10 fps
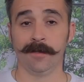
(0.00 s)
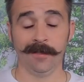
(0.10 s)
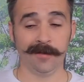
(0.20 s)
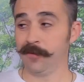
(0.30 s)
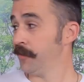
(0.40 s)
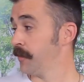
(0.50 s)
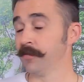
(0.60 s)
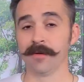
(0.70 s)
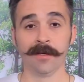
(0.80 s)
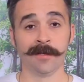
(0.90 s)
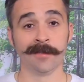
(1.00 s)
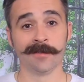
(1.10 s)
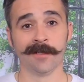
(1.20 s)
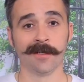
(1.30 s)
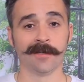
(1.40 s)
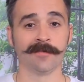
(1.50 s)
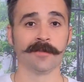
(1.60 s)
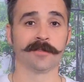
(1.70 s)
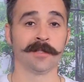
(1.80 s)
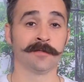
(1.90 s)
Hey, welcome. And
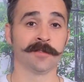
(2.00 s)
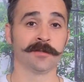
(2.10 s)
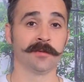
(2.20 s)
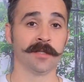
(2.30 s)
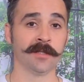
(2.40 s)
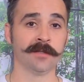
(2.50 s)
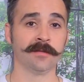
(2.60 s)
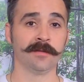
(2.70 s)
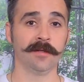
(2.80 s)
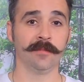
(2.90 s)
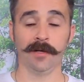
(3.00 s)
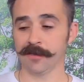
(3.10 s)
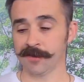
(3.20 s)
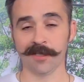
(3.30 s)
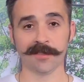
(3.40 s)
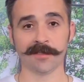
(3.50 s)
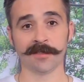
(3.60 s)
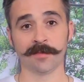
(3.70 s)
first off, just want to apologize.